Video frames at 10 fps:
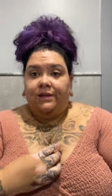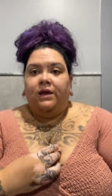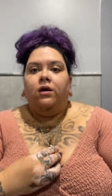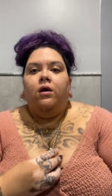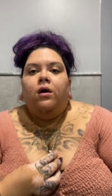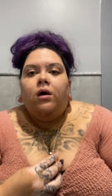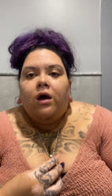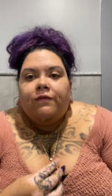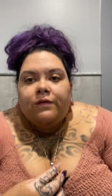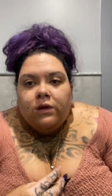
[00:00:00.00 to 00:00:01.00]
Like,
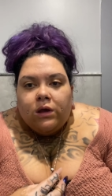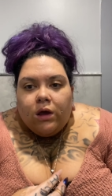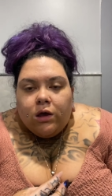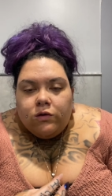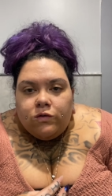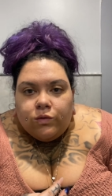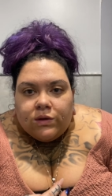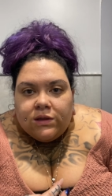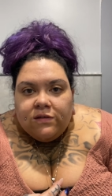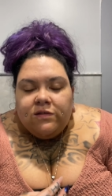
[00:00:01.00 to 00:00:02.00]
I feel like I was
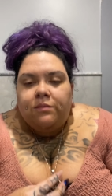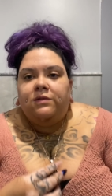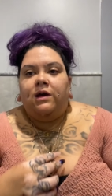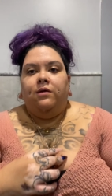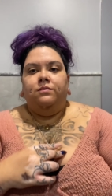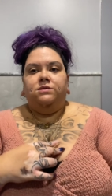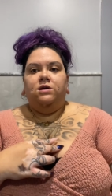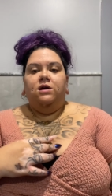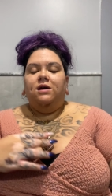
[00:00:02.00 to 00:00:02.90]
doing this sometimes.